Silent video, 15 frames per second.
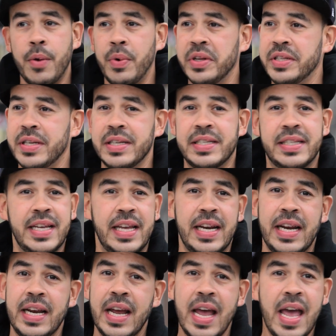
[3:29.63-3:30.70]
I went to the
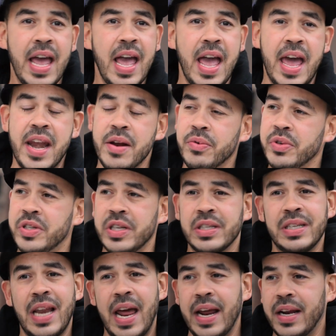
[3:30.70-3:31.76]
city, and it was
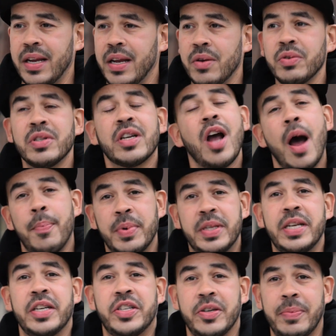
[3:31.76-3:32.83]
just like, it was a
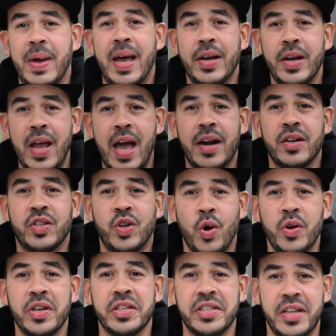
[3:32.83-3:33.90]
competition, man. You had to show
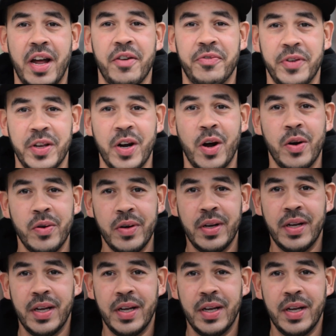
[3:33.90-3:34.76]
your stuff, you know?